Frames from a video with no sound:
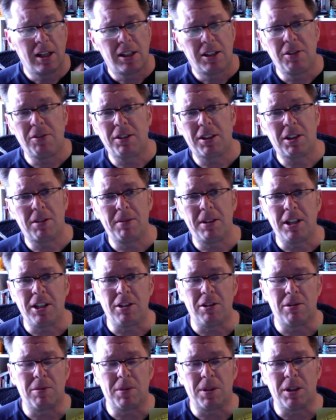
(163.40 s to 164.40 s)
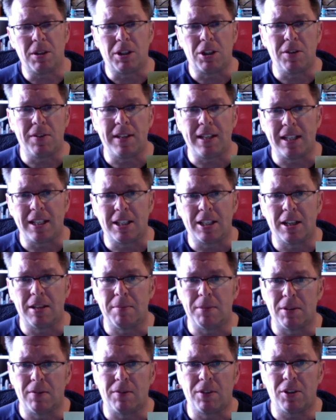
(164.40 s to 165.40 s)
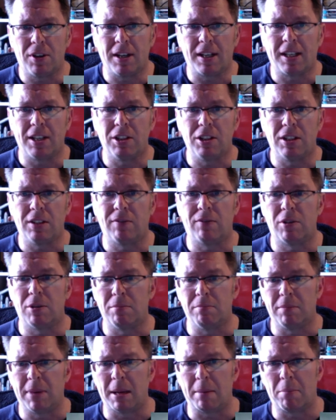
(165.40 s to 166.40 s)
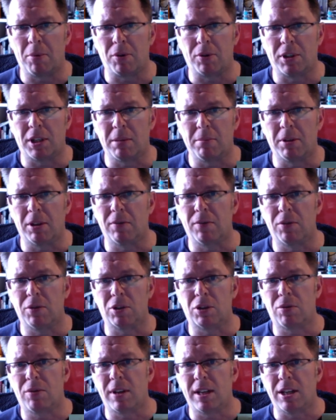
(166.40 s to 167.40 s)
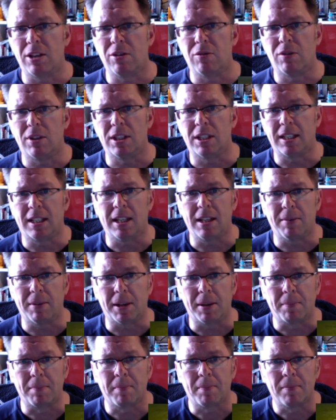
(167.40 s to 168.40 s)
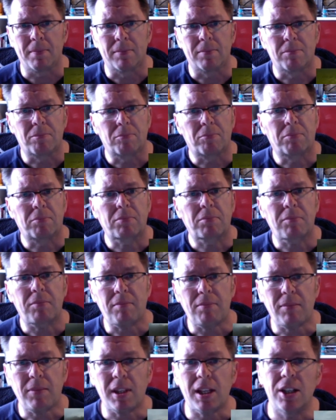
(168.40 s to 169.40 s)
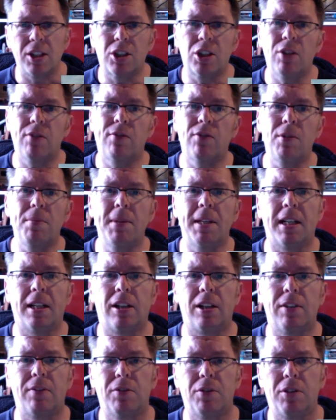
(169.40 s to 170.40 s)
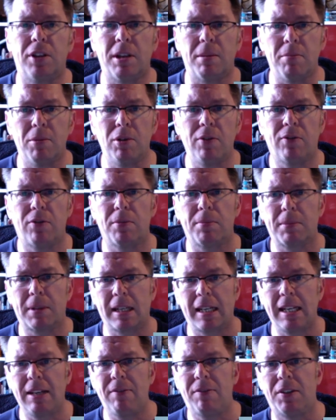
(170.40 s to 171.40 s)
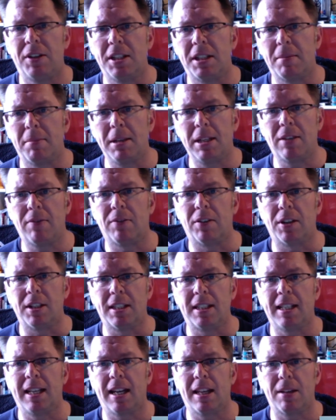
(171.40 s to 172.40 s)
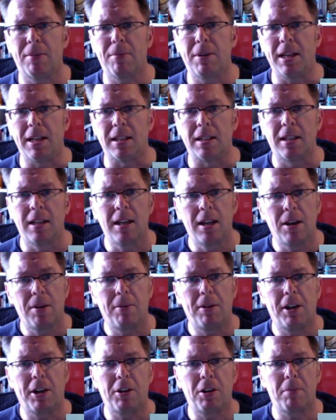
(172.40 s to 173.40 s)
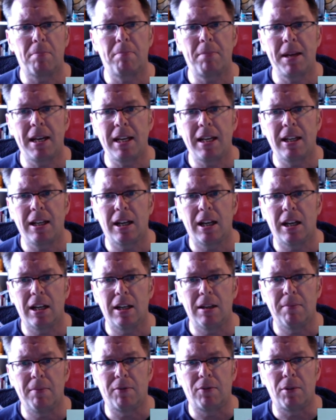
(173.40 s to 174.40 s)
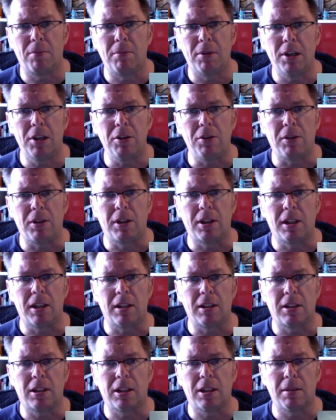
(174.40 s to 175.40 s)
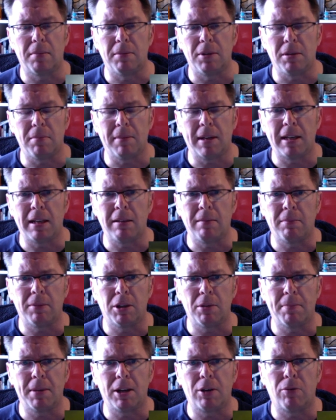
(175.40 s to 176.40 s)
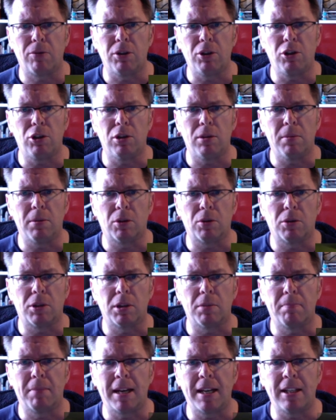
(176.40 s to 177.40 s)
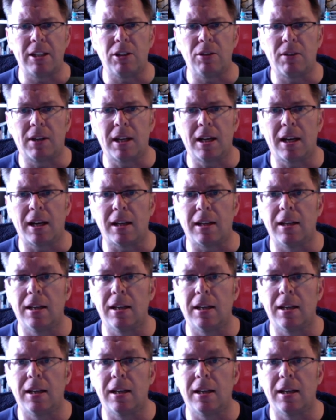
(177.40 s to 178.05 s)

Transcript: Not that I really knew what I was doing in terms of diagnosing from blackboxing, but I thought it was quite interesting anyway. So from that, I thought I'd move from clean flight to beta flight to see how that went. When I got a ping from Luke that you may know better on YouTube, of course, as Bandy UK,